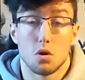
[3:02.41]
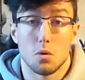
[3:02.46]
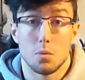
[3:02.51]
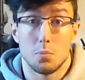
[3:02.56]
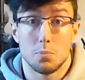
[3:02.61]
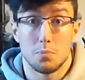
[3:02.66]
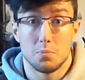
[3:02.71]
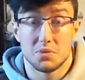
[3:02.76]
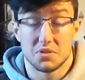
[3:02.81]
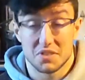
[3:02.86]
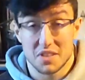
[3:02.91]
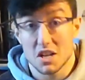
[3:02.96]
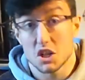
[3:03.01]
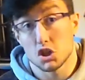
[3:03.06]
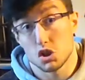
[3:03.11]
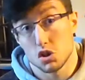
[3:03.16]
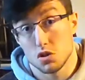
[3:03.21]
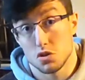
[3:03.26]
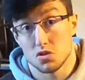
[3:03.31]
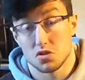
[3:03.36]
the
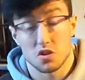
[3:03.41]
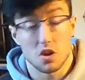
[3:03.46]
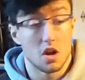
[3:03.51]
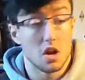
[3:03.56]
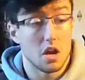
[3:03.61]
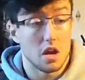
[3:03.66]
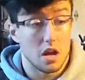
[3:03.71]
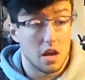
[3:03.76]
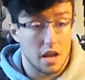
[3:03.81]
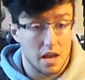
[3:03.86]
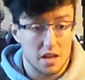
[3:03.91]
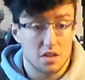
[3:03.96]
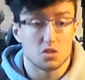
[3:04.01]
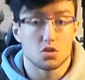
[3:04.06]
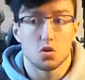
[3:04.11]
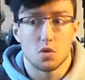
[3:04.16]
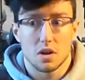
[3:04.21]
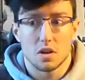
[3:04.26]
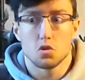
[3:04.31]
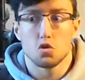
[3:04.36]
sessions
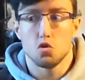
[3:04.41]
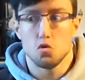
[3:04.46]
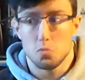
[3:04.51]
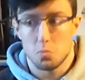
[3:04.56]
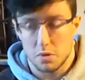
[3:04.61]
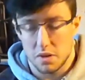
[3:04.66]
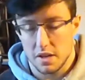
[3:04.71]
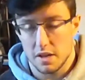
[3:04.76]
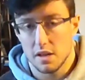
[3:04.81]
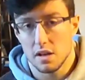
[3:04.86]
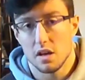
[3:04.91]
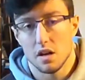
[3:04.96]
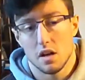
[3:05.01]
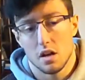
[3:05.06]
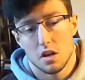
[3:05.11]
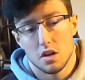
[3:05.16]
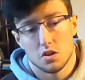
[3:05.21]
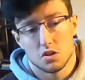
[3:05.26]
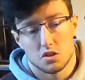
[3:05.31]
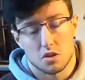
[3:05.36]
is going to be
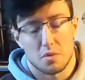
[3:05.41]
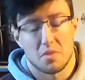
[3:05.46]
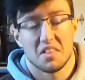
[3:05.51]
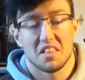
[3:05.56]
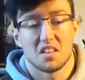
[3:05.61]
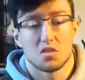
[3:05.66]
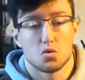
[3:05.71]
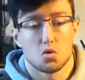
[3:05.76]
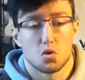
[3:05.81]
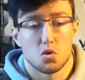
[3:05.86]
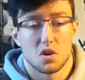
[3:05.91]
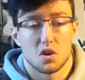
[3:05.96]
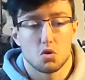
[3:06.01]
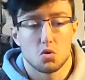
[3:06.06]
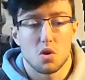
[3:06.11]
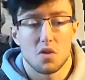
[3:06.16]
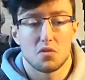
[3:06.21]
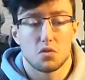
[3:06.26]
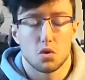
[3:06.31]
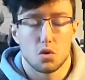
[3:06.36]
something that you're going
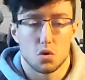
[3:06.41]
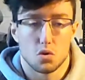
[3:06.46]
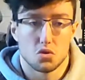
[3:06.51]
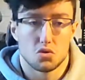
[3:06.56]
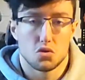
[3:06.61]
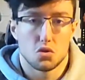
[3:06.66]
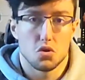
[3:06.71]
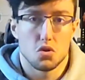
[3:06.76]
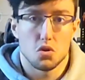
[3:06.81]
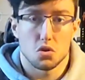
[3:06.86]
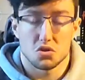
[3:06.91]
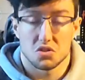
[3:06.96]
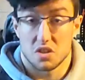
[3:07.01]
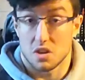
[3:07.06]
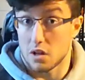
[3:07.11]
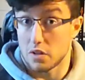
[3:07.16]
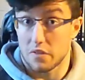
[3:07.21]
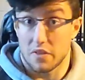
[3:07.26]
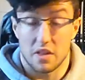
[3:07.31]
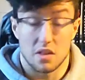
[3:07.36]
to have to concern
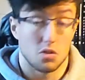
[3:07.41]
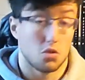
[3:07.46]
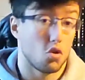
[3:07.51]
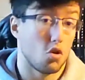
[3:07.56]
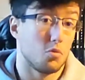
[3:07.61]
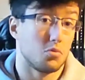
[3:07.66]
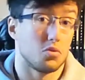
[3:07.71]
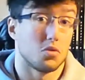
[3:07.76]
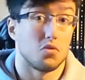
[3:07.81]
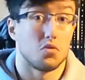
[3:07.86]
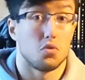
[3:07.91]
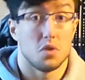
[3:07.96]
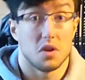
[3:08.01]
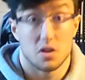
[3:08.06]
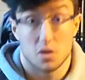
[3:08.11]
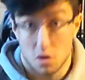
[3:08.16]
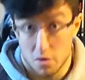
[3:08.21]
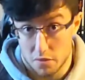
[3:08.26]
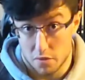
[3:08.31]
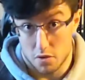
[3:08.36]
yourself in terms of
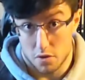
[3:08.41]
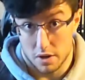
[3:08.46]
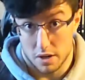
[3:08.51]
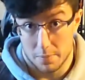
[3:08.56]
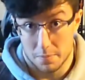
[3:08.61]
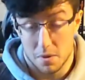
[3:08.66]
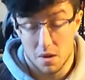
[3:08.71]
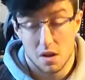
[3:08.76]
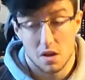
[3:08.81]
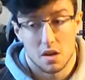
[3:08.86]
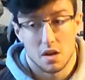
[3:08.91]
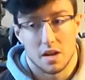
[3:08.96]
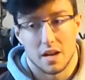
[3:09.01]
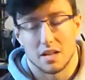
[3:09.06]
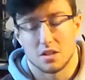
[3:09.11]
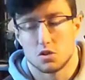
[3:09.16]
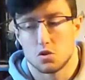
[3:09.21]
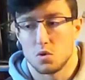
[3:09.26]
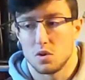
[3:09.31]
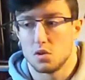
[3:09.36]
recovery.
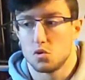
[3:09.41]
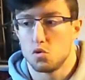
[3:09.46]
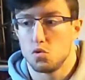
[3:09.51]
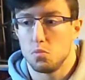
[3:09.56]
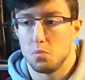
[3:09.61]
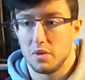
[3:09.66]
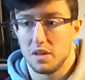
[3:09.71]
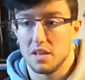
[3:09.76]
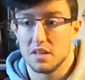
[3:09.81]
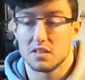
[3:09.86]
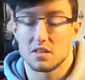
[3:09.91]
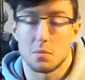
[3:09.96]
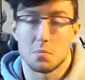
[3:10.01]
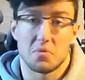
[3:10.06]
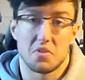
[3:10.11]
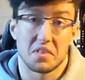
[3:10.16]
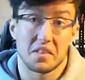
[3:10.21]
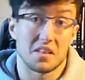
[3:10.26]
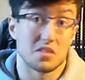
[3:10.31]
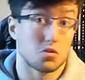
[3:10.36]
It's going to be
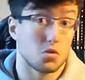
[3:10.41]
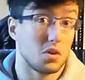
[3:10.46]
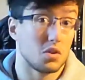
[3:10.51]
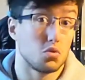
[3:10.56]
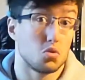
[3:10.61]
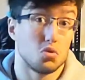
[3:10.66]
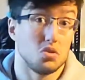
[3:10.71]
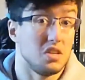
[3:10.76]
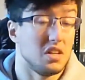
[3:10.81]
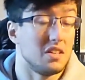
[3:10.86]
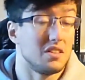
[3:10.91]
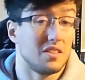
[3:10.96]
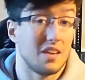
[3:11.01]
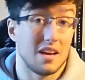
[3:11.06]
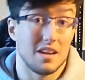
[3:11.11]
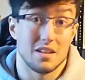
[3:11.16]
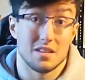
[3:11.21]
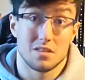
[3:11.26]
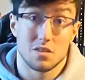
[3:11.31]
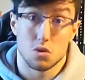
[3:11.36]
something that's going to
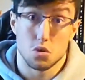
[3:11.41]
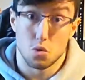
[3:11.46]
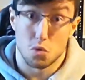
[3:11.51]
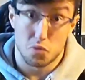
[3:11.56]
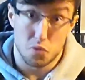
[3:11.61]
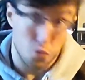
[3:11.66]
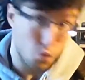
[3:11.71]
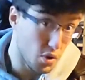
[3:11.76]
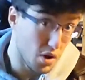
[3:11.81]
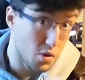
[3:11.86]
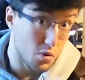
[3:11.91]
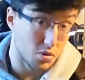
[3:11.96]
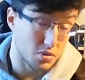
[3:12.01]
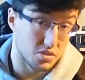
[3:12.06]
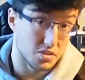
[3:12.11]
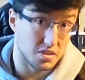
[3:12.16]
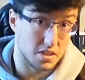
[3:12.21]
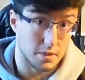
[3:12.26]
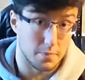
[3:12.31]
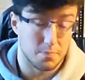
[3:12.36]
dictate your
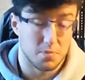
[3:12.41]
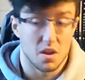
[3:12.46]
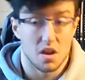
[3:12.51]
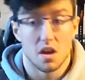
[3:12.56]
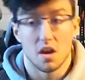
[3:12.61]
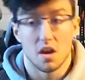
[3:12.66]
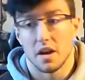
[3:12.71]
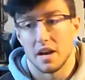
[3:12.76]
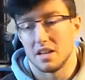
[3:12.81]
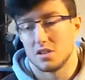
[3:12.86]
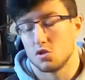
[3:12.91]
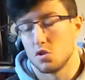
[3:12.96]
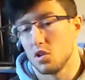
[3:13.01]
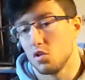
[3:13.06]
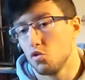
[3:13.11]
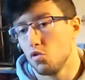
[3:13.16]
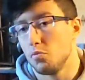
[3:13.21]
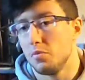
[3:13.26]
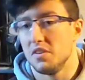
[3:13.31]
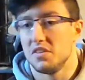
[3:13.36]
frequency. It's
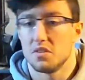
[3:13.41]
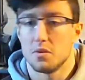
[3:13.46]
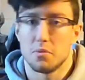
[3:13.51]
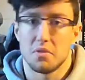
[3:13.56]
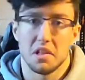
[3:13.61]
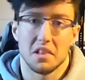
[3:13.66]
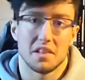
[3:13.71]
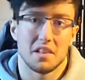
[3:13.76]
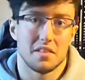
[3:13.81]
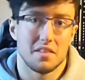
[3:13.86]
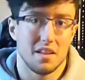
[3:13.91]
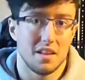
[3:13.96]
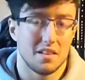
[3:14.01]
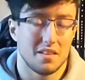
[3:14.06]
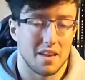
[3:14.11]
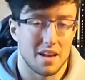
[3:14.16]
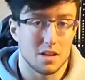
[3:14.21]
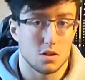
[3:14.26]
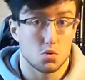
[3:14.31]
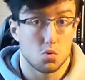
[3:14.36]
going to be something that
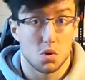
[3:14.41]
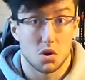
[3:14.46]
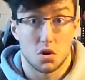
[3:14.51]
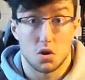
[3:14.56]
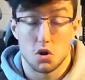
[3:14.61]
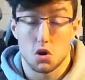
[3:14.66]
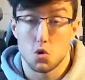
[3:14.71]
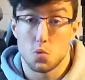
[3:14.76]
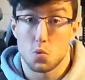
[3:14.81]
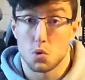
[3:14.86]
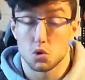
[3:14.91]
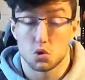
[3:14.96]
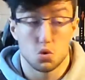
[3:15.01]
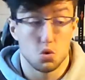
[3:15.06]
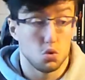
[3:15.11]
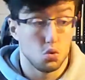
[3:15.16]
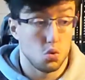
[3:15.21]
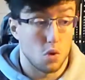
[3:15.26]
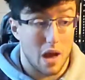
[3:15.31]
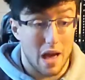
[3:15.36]
dictates whether you want
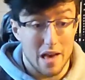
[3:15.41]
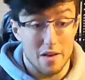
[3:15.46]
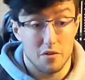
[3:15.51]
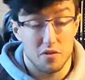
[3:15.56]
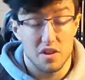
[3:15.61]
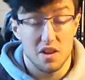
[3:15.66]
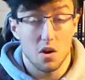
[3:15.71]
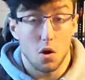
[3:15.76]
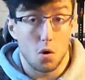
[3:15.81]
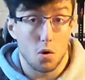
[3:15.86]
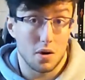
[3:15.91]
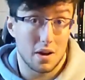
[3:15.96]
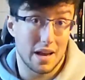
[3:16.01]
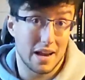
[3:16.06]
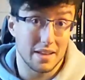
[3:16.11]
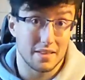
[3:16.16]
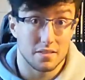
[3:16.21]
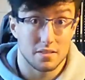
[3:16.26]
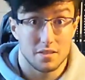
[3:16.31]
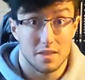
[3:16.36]
to do heavy or
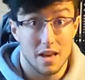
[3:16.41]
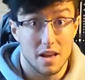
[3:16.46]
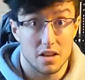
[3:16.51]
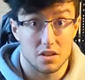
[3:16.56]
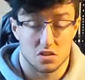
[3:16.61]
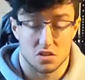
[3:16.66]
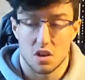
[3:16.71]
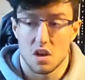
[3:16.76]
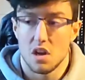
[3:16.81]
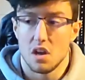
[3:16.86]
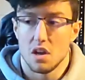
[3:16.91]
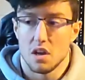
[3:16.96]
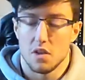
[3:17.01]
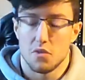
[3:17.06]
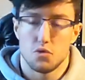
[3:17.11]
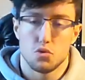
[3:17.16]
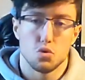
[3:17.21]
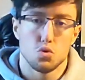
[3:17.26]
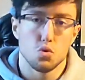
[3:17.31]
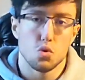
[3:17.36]
light days.
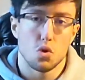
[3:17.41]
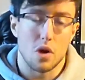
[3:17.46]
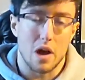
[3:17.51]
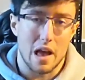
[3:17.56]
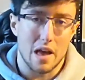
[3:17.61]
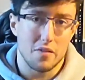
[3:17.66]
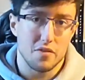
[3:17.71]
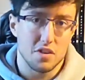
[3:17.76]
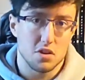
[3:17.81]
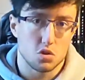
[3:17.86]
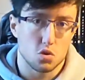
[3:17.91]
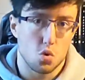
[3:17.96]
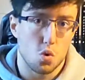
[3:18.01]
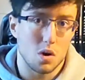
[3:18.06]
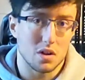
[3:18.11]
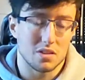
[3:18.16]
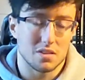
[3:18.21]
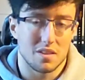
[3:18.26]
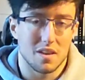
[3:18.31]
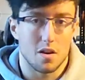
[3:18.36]
If you do a heavy
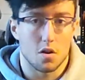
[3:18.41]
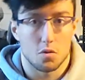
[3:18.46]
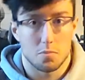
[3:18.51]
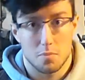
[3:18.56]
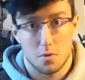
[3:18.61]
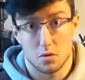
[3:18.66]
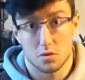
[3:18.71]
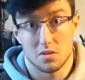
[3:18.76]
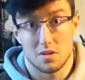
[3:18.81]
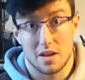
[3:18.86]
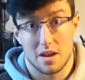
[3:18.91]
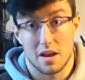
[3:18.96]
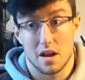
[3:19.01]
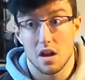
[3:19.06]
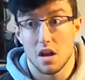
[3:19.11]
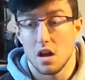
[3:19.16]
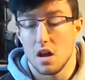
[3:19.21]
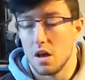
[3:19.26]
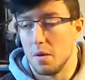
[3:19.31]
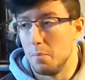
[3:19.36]
squat day on
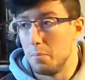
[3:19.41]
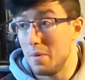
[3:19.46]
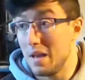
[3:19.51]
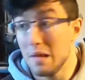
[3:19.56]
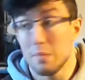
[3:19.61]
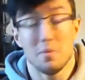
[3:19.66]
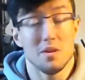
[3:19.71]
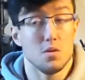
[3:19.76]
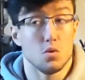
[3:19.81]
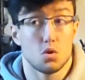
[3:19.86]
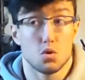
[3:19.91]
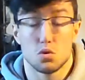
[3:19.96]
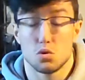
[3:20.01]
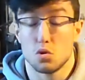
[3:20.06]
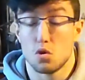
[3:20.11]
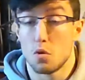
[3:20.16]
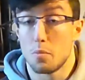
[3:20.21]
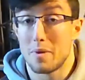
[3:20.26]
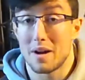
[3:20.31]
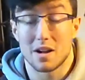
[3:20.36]
Monday, maybe you
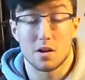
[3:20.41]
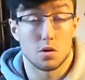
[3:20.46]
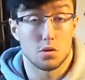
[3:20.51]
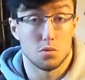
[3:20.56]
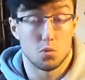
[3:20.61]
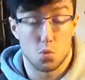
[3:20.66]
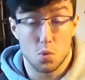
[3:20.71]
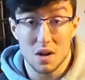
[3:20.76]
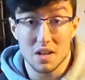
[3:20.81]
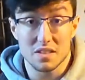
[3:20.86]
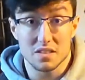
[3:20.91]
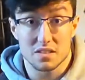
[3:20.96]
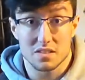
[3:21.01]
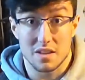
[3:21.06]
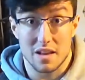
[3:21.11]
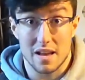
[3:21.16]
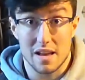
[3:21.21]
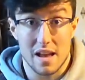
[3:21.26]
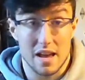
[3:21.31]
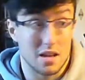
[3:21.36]
could go back on
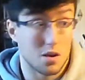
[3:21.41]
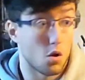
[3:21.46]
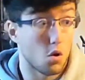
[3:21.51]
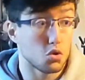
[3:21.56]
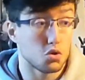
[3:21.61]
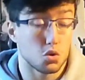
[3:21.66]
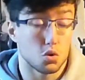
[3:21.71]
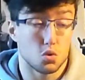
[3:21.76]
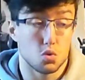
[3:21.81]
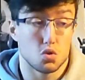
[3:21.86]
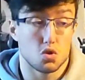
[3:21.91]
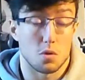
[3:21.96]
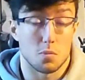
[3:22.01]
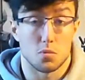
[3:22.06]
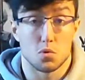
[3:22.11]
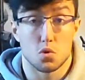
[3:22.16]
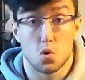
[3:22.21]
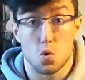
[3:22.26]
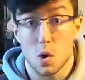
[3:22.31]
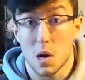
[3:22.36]
Wednesday and also do
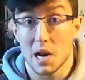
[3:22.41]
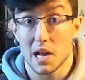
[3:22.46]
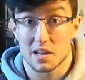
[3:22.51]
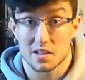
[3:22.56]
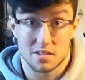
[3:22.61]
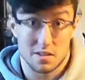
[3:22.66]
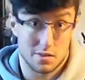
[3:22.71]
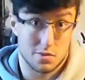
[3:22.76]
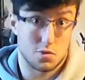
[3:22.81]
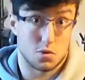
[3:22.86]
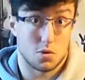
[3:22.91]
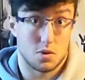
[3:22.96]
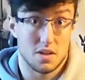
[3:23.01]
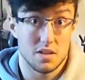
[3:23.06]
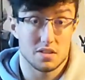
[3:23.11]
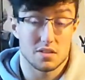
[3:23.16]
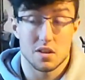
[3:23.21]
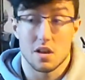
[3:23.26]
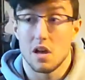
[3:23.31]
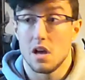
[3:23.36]
some quad
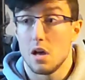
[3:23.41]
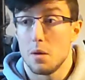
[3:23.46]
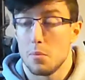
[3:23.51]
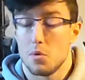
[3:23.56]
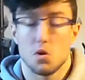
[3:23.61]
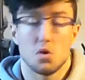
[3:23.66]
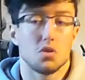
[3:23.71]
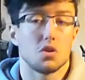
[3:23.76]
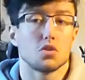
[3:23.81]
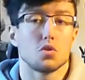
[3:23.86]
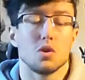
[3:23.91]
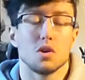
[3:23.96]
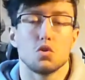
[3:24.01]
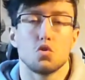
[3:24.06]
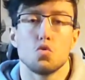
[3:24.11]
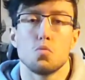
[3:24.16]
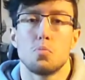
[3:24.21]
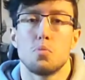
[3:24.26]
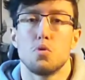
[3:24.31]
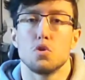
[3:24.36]
accessories, but you're not going
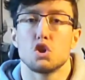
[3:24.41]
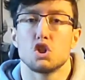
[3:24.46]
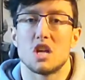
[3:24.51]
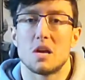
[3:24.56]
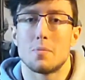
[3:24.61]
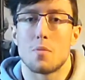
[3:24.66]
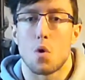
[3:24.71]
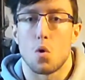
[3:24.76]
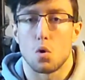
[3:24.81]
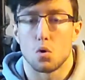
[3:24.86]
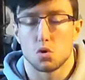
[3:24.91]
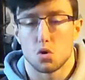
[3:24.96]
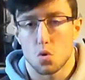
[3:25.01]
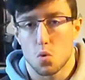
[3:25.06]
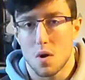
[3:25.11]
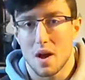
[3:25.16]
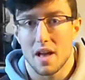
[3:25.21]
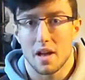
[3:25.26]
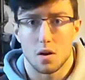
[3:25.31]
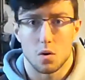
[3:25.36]
to push them all the
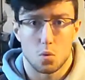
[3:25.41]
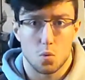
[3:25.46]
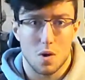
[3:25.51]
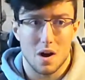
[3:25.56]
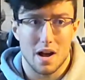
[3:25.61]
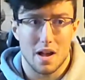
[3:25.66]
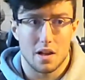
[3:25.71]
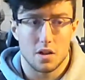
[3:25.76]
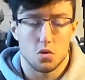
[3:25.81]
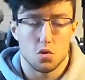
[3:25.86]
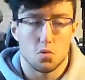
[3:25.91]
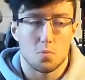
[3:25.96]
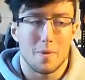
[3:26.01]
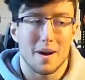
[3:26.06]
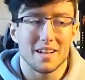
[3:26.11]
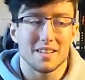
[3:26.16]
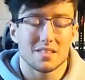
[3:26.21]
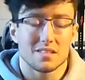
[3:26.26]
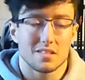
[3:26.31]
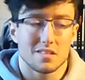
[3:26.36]
way. Why? You
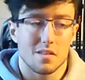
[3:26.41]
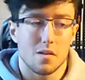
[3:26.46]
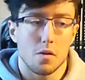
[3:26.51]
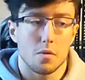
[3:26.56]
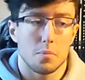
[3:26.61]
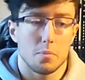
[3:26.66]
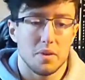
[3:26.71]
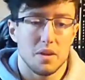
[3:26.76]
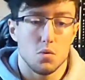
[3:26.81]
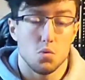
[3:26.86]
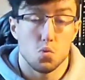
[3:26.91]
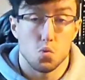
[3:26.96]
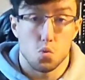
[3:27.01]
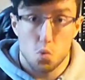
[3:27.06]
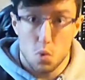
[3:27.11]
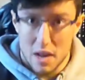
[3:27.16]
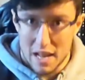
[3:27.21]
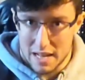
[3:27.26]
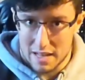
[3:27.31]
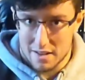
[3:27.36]
might still be
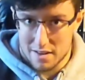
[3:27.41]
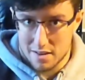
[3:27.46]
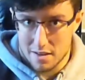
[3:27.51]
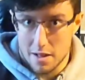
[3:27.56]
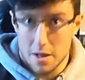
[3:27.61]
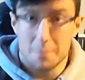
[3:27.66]
weak